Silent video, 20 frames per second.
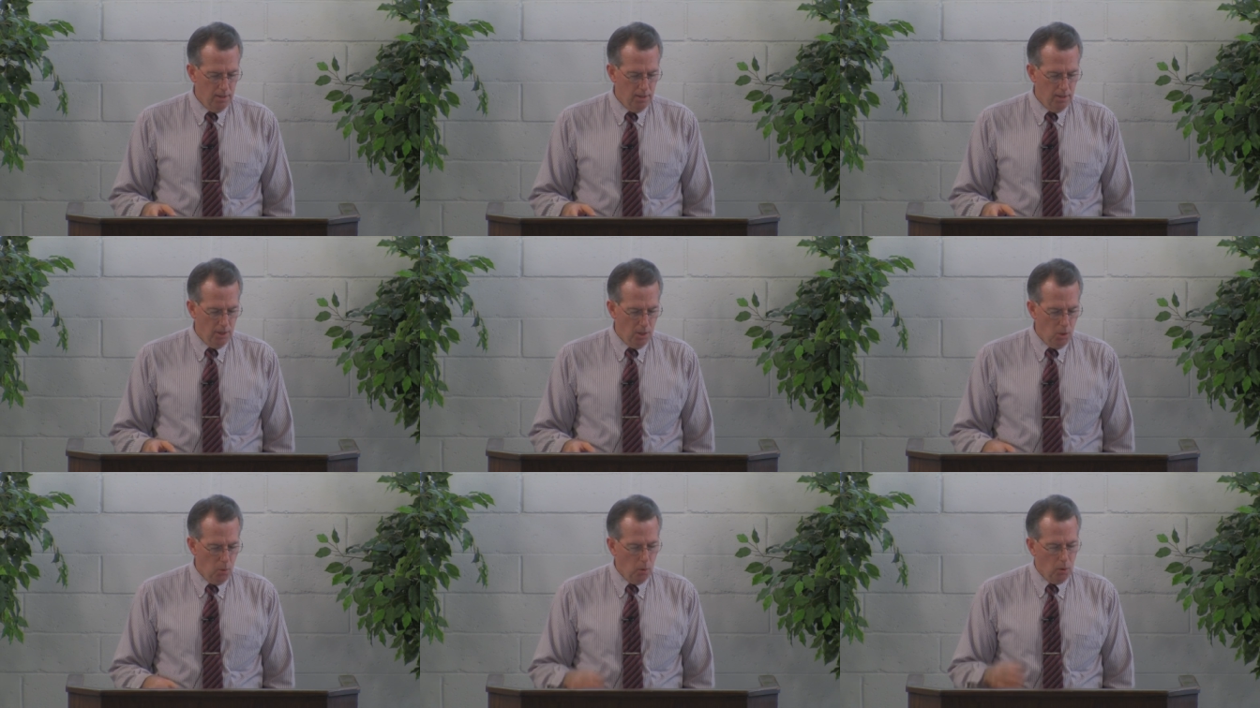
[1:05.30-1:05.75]

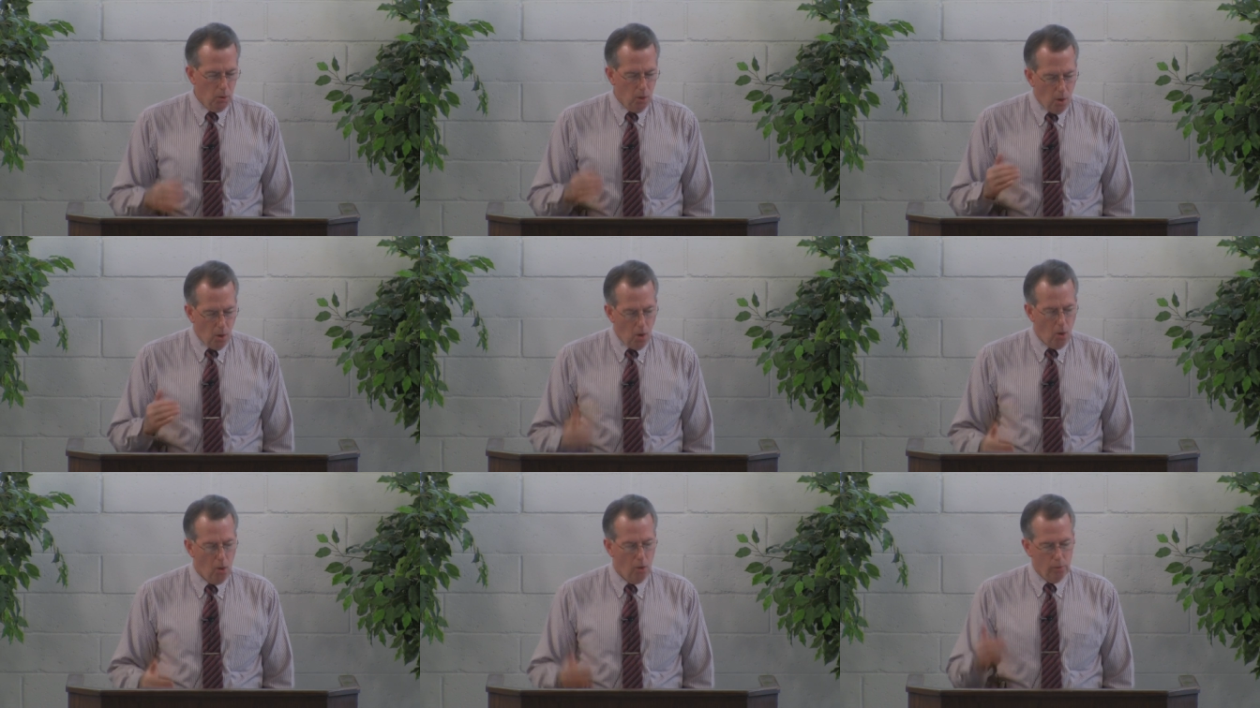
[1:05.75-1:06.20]
"You will
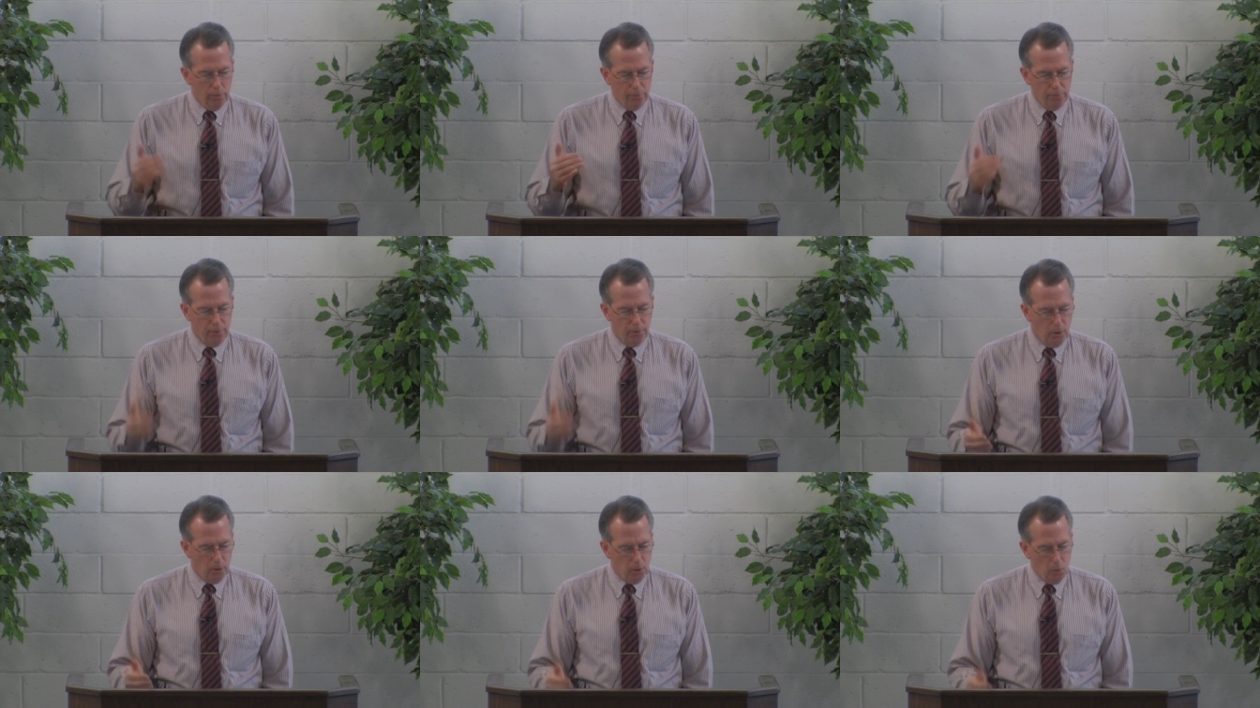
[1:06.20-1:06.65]
all
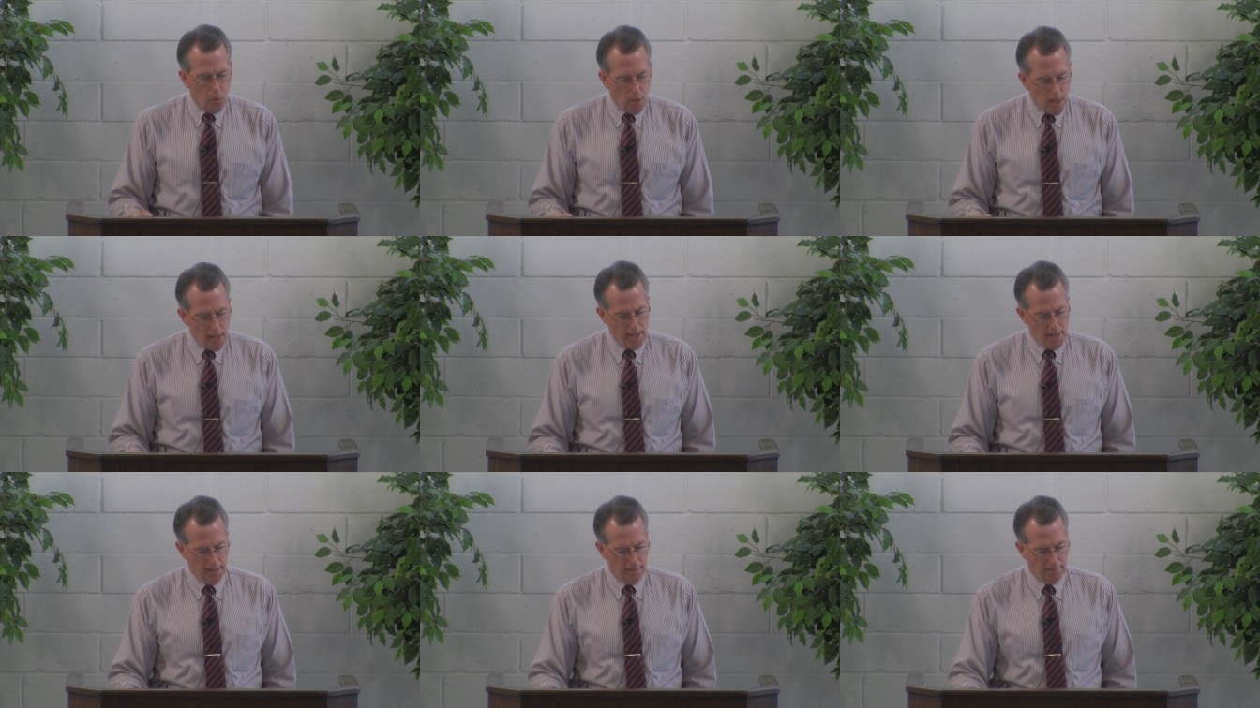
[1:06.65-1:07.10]
fall
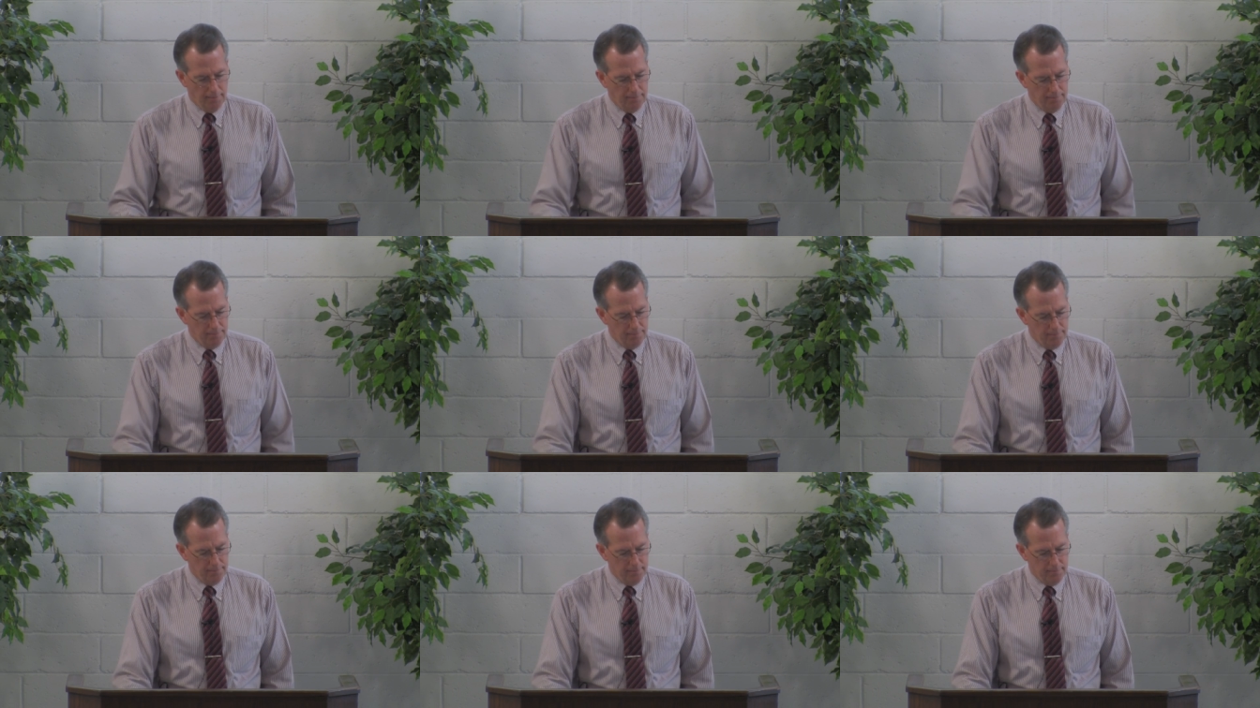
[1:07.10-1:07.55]
away,
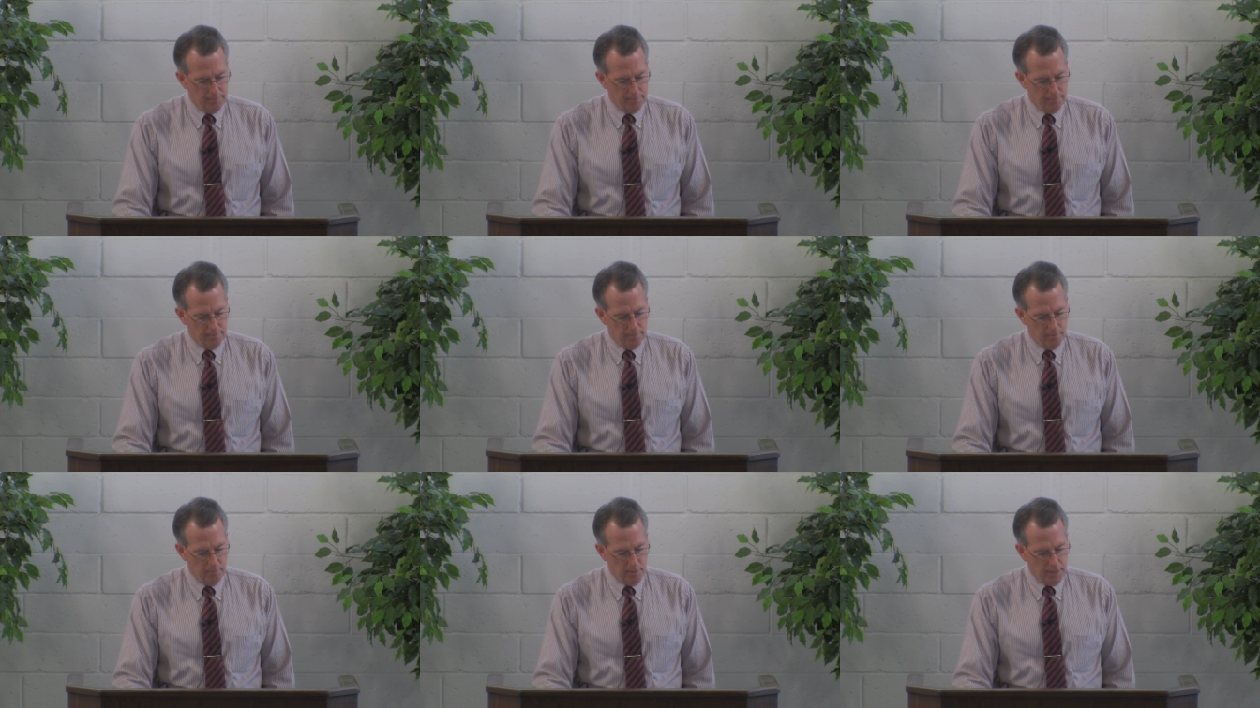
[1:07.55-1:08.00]

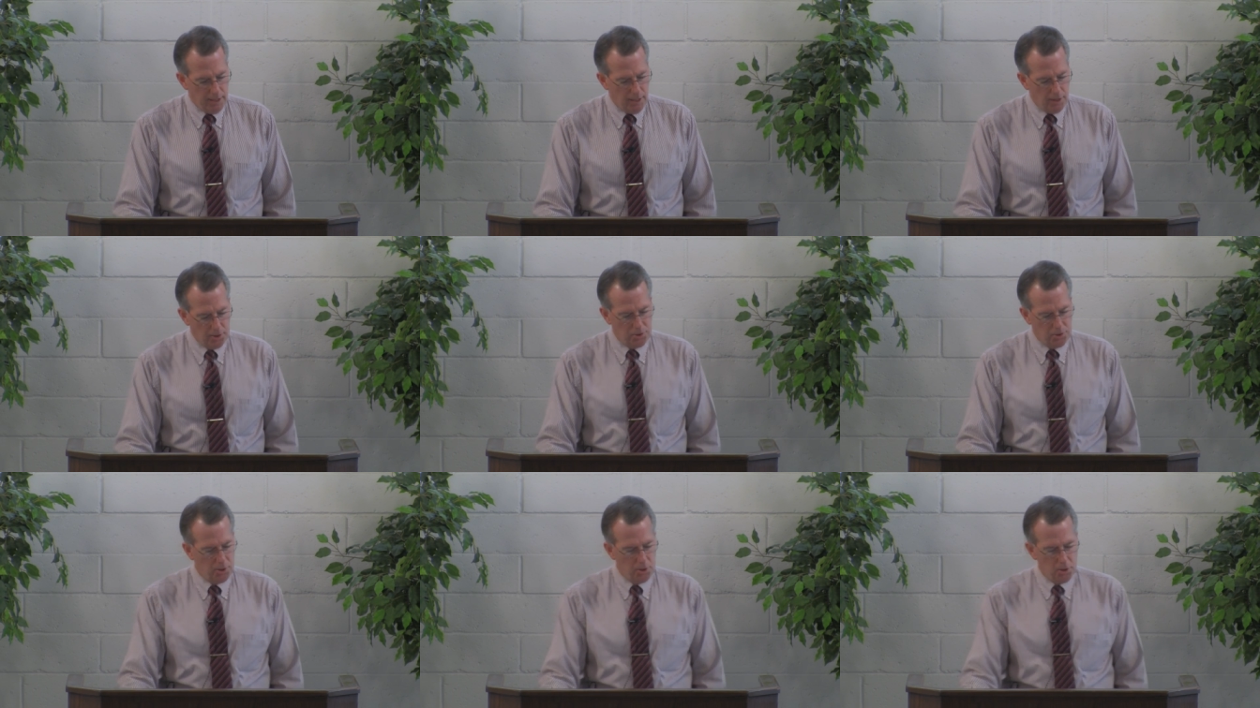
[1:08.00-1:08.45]

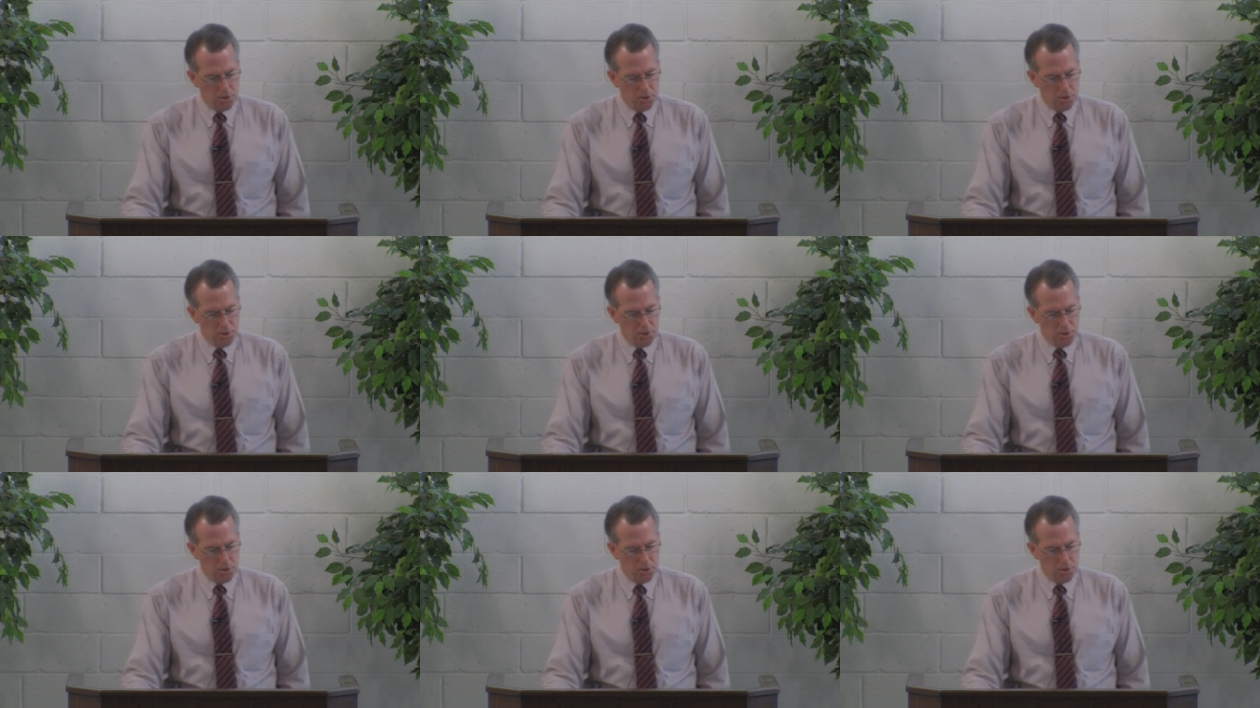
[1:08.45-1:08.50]
because it